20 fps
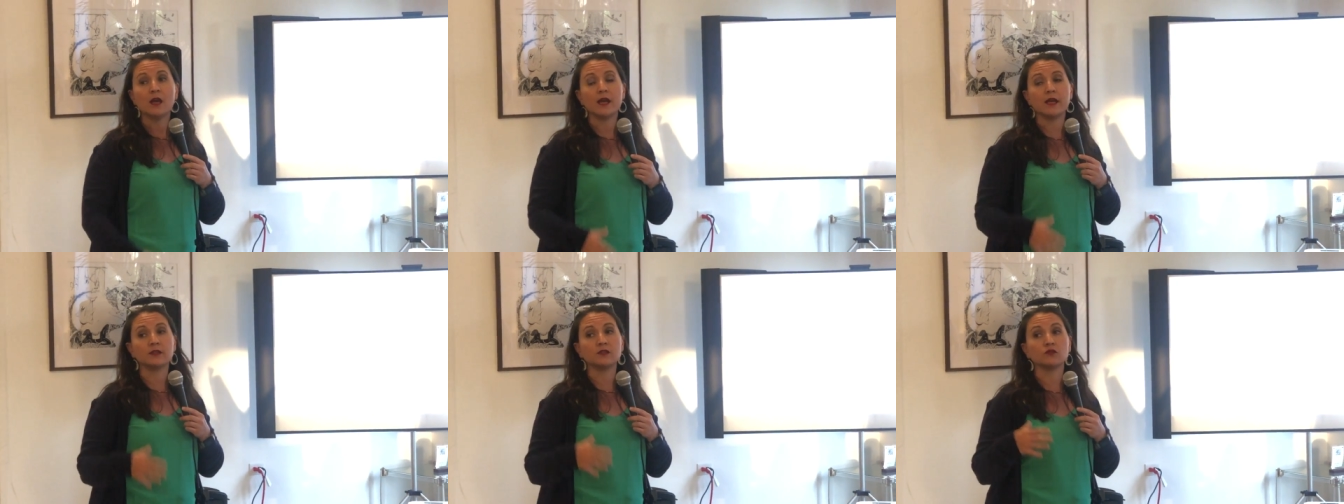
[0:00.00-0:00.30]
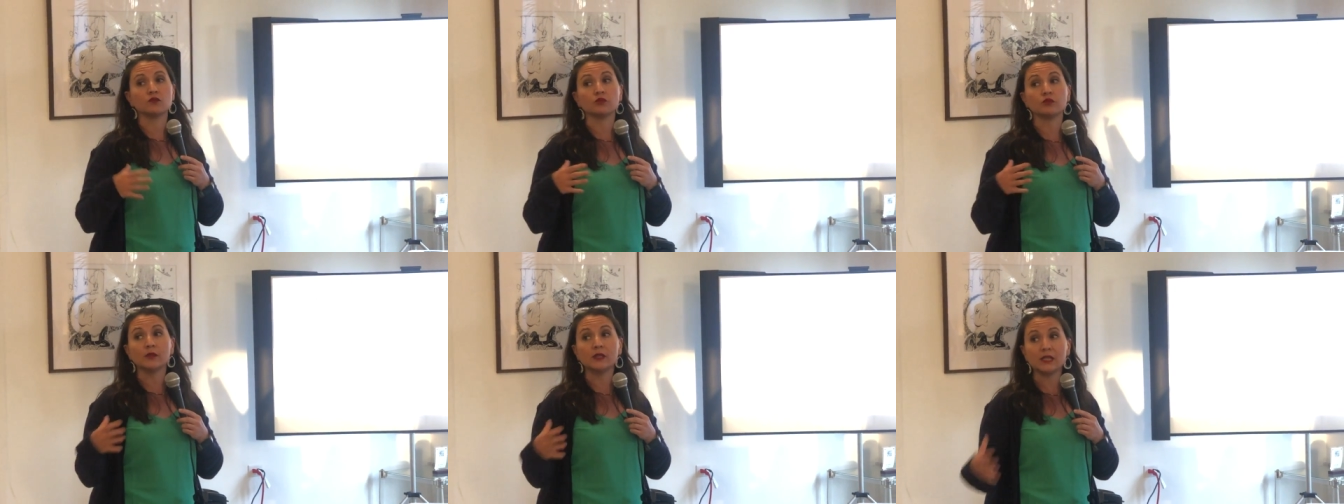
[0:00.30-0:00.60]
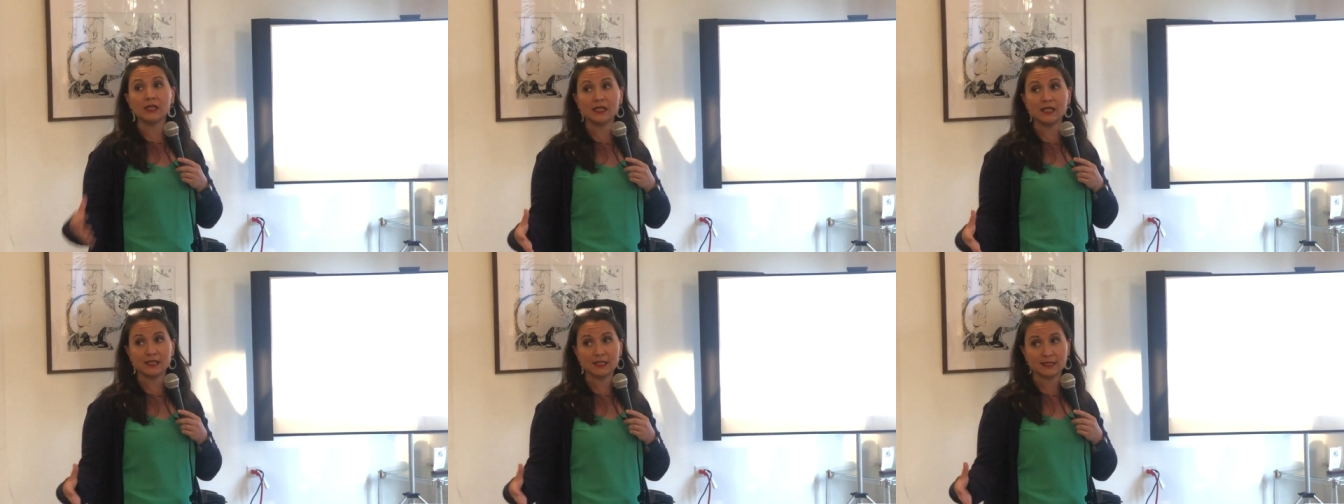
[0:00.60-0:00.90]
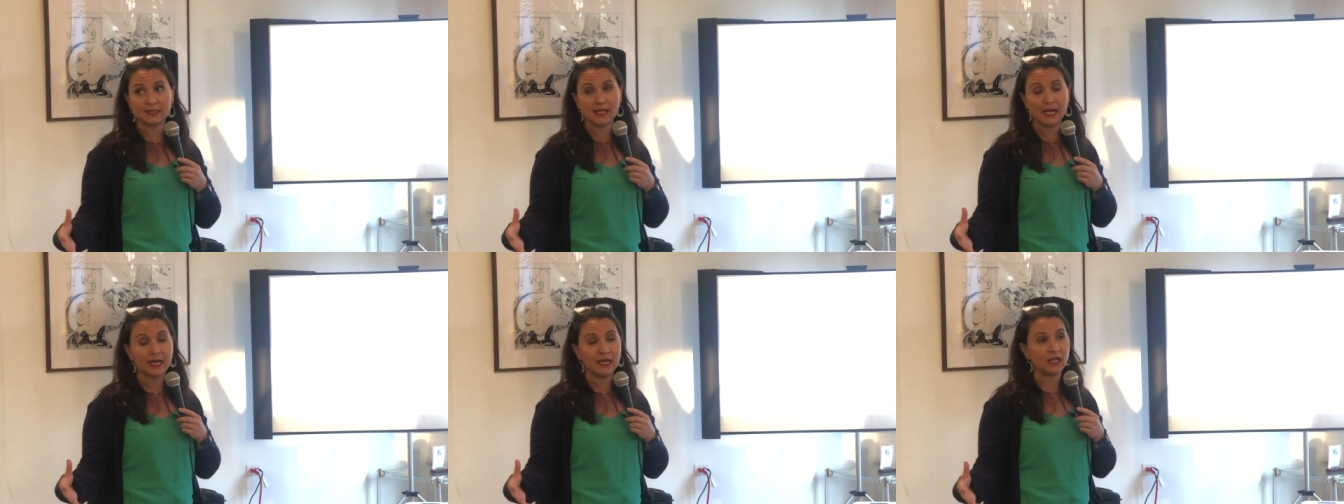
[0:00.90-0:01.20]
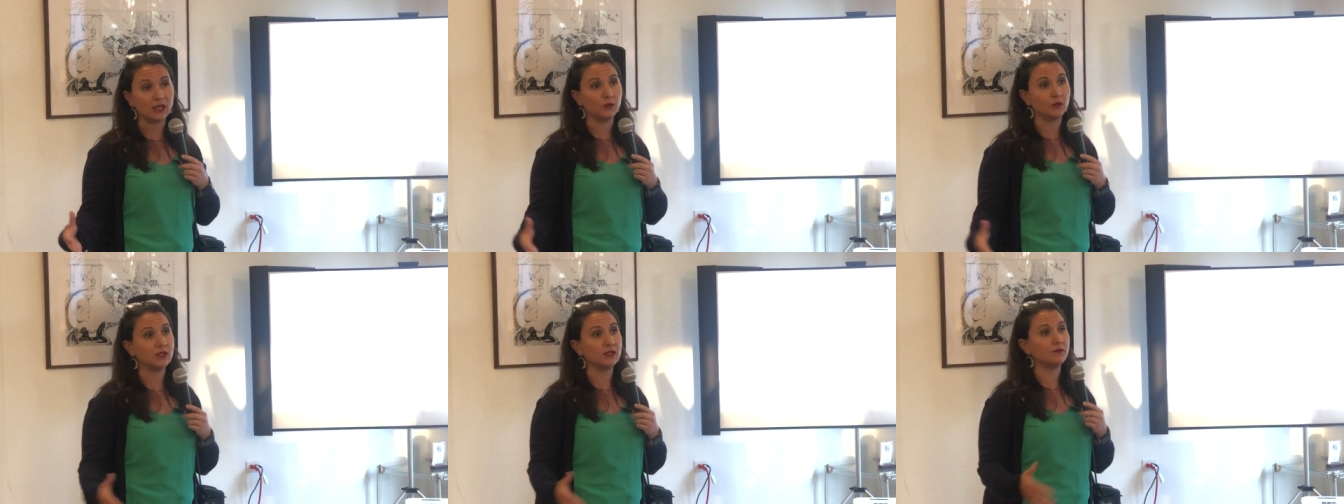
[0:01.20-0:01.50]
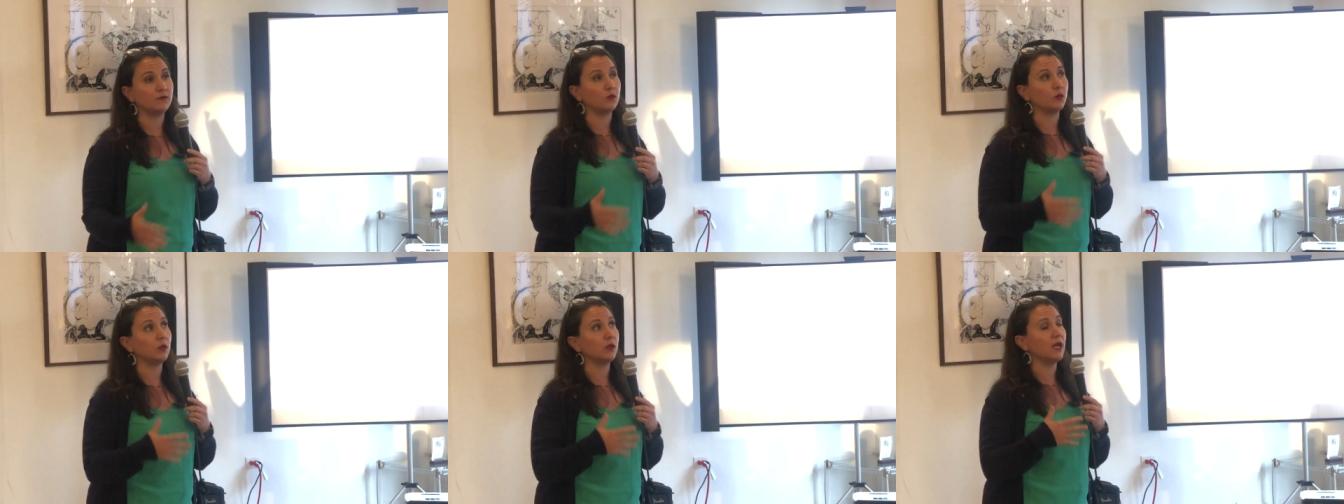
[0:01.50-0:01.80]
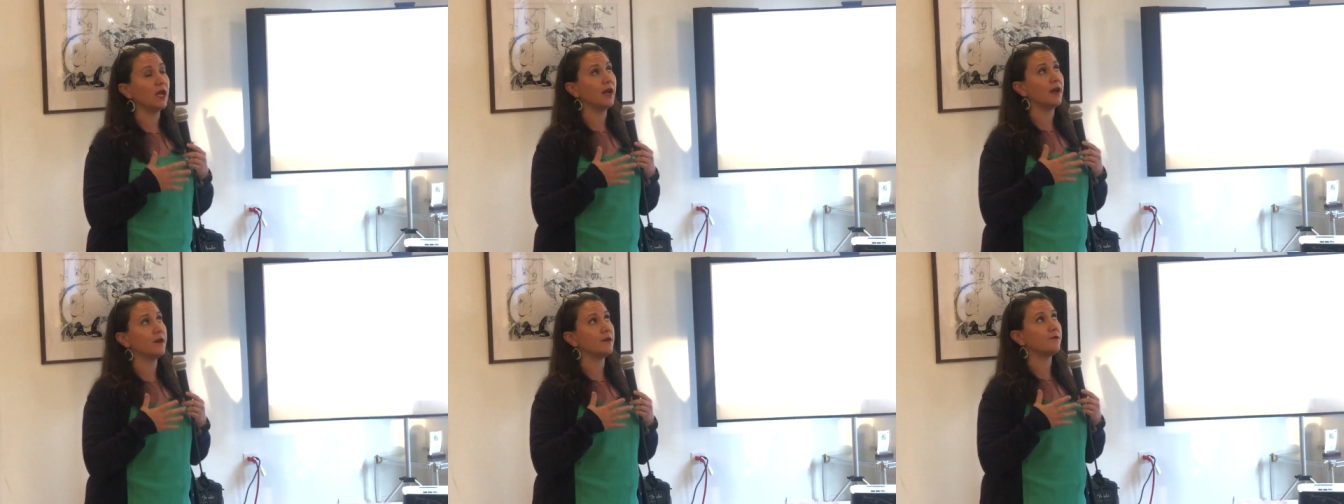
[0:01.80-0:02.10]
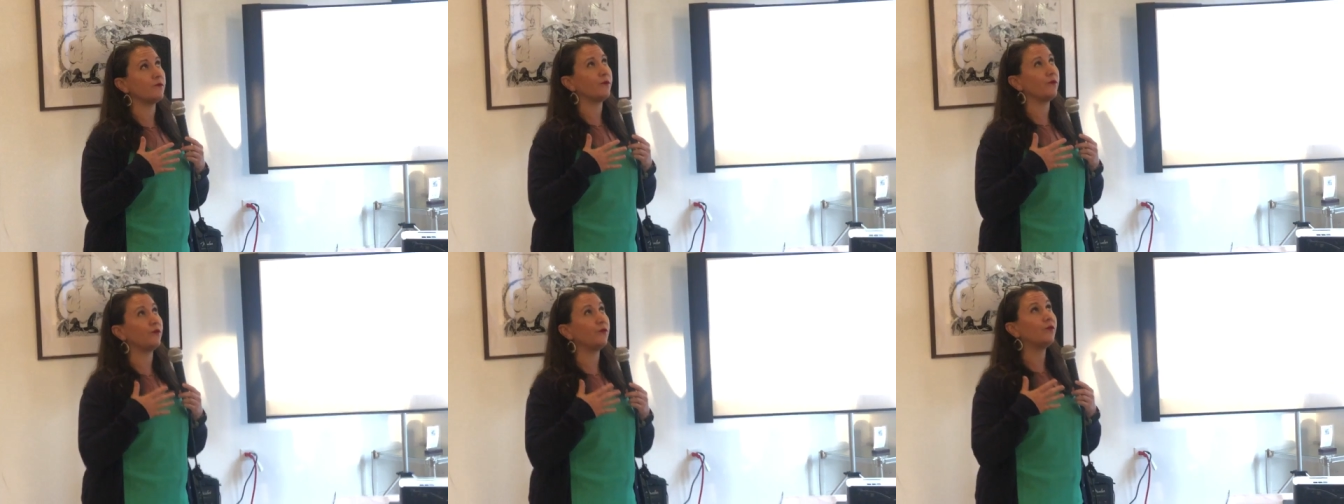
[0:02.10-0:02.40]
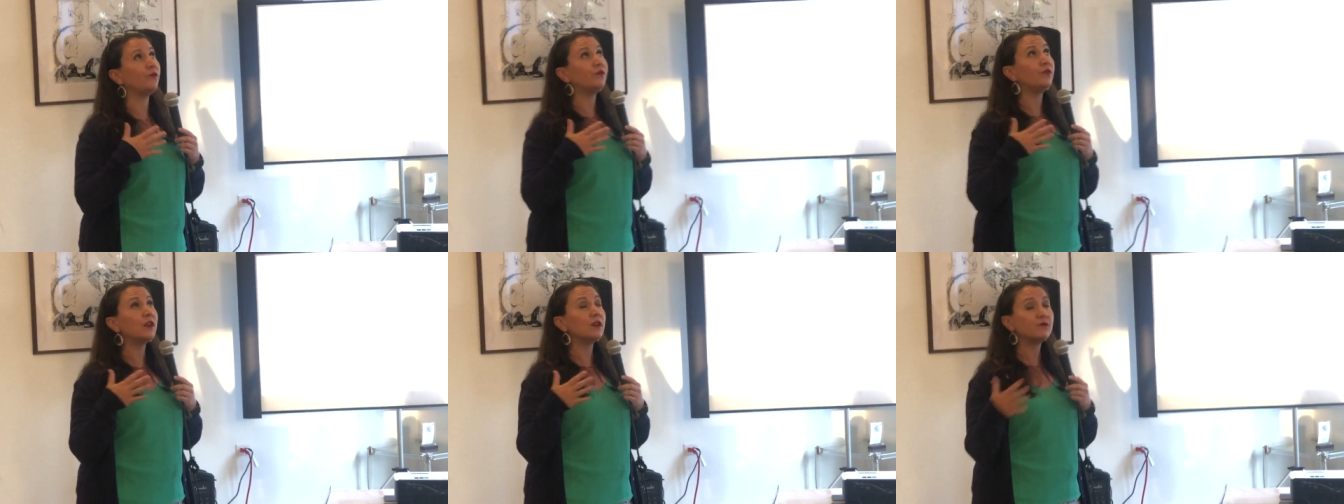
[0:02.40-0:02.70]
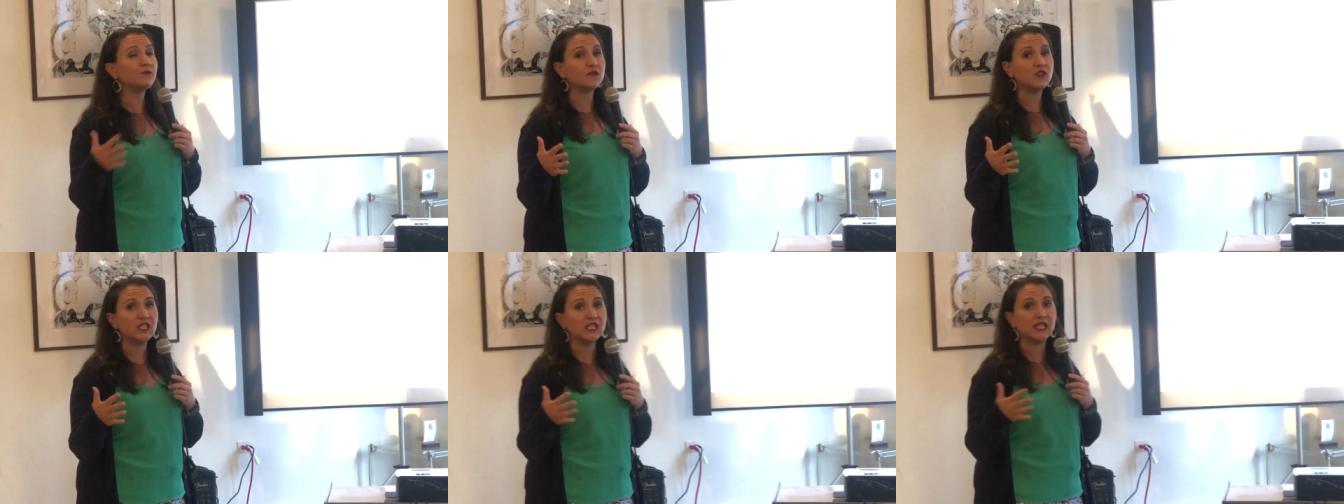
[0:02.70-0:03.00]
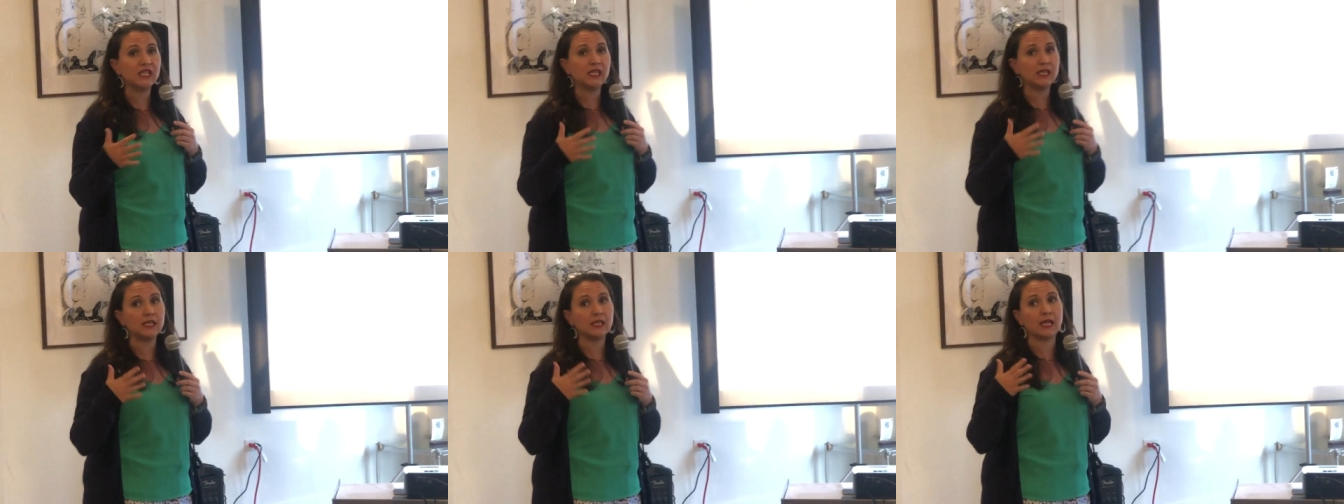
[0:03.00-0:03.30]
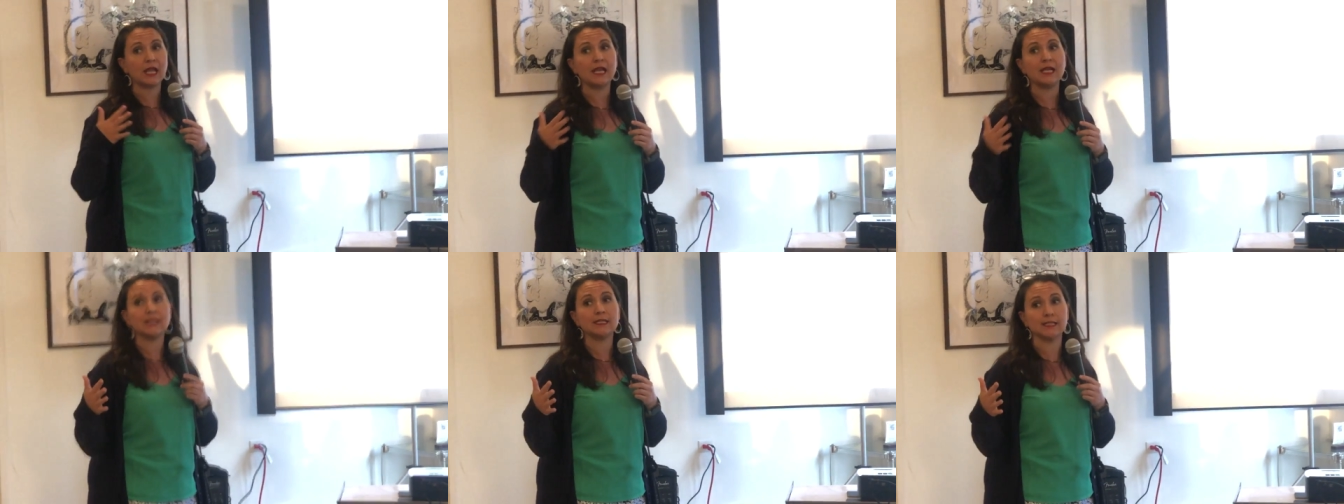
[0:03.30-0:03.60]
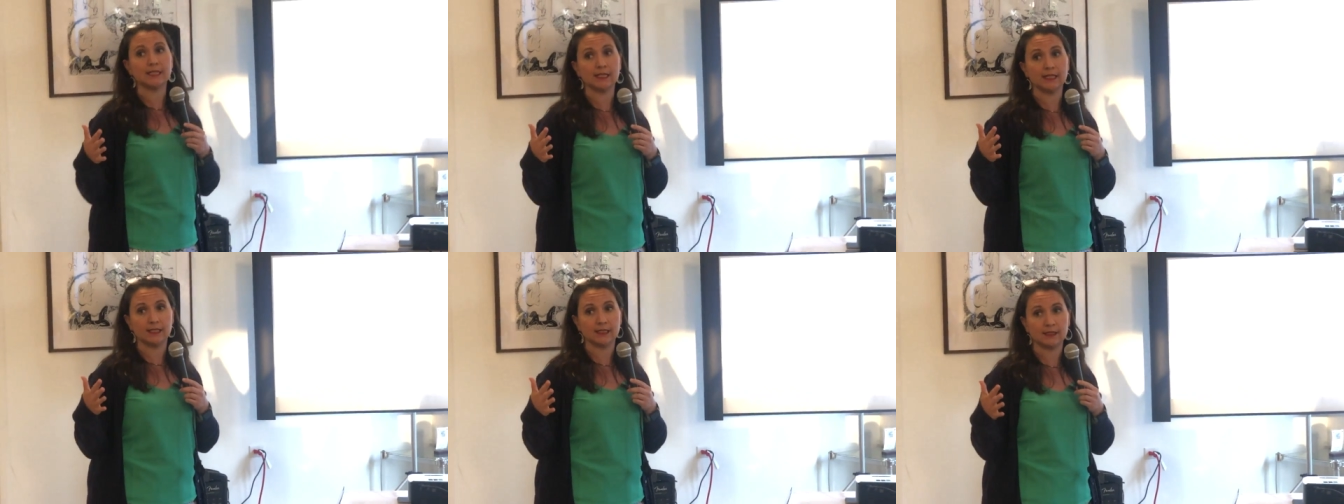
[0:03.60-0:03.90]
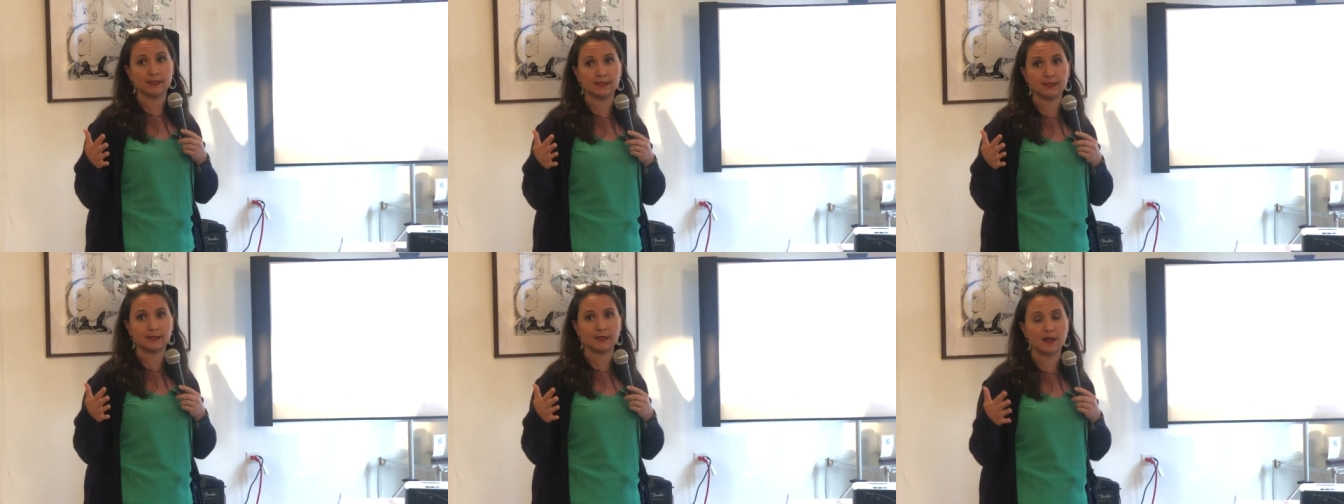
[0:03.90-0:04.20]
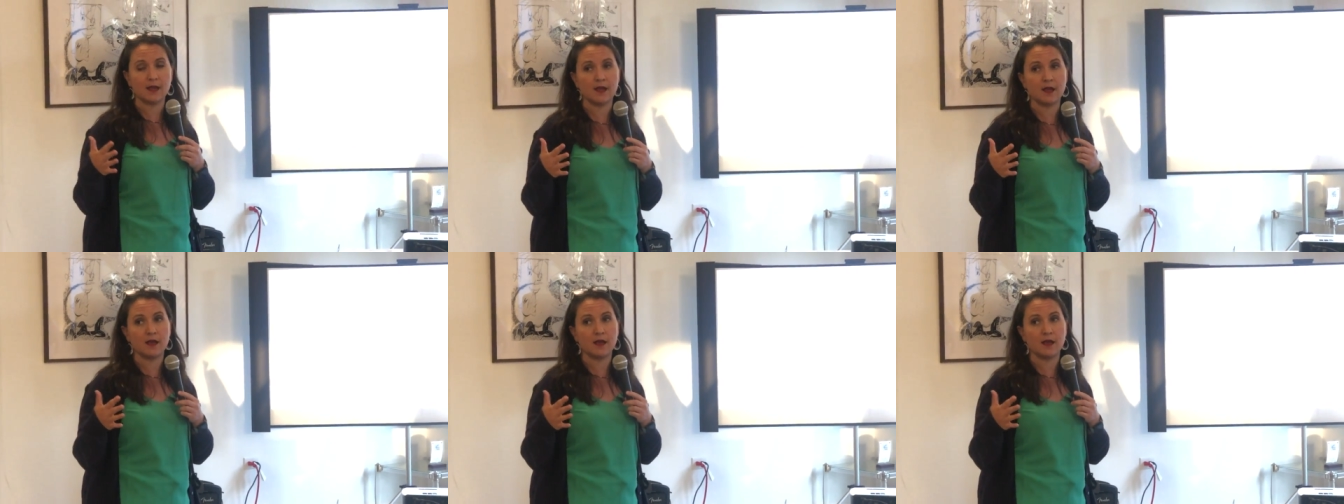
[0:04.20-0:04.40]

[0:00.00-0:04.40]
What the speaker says: It's really exciting. We have 50 cases